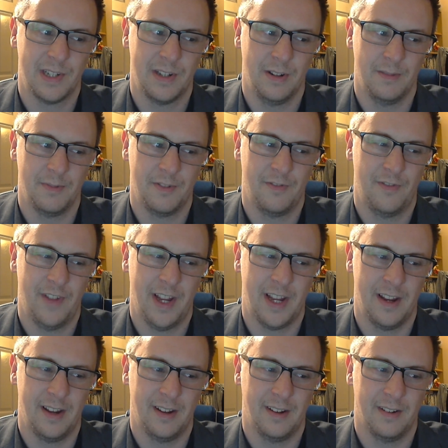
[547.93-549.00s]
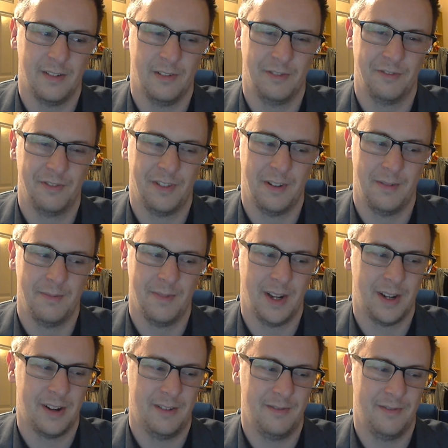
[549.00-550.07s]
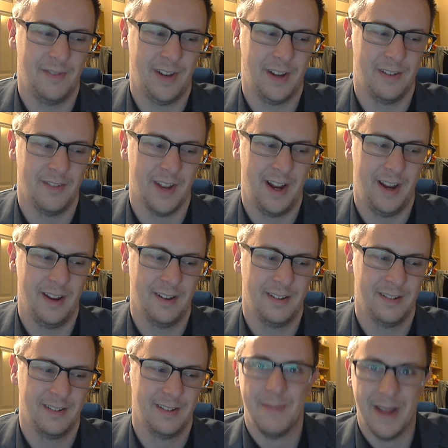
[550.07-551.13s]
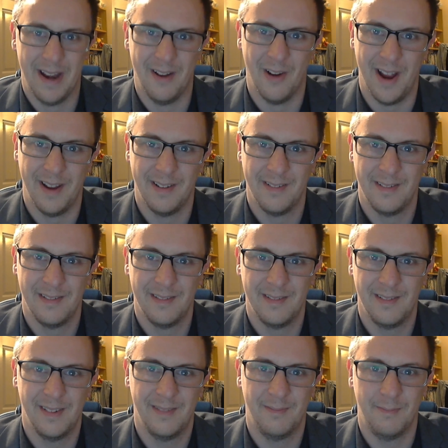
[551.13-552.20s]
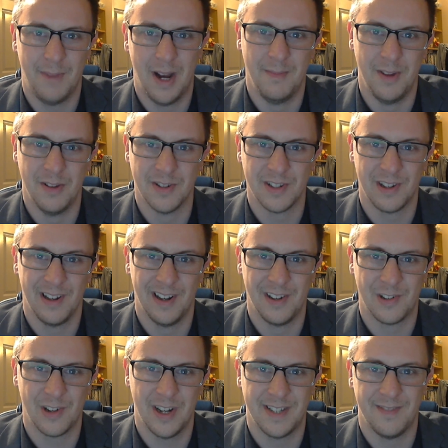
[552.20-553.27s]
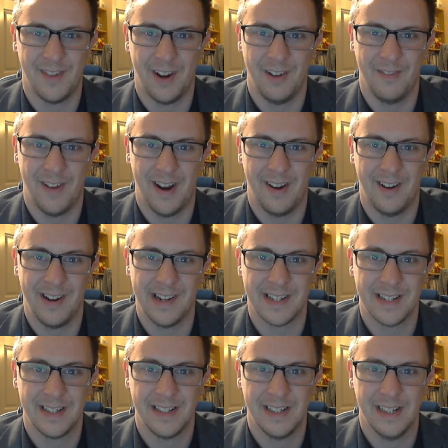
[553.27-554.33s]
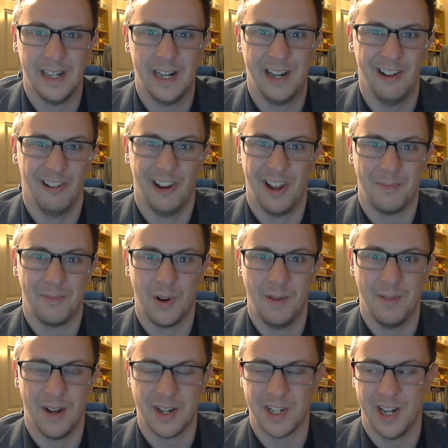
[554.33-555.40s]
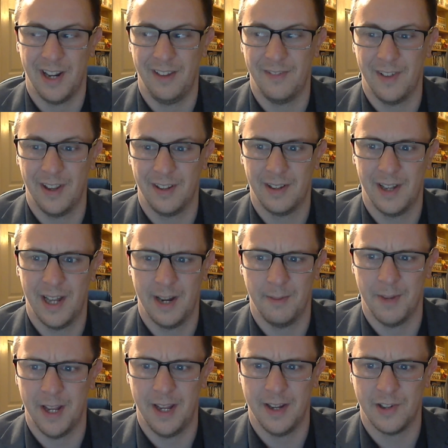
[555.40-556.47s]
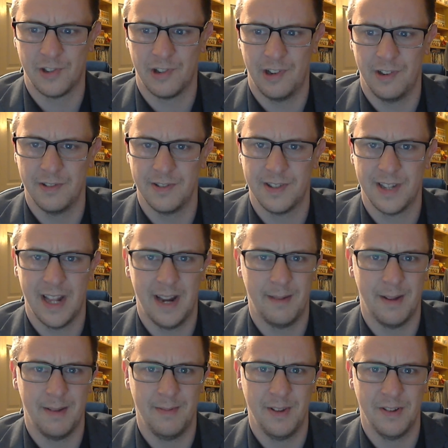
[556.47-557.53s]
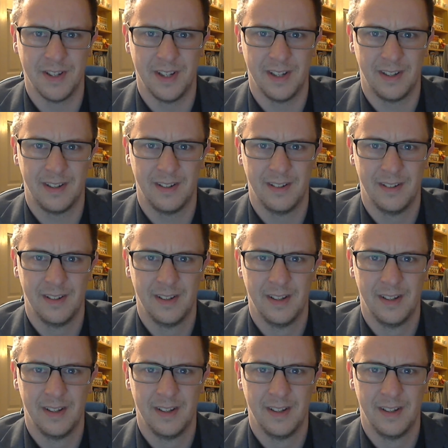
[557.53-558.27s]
Stopped thinking of them, I can't think of any. But anyway, my musical interests are very varied. I'll like pretty much anything. Anime intros, anime music,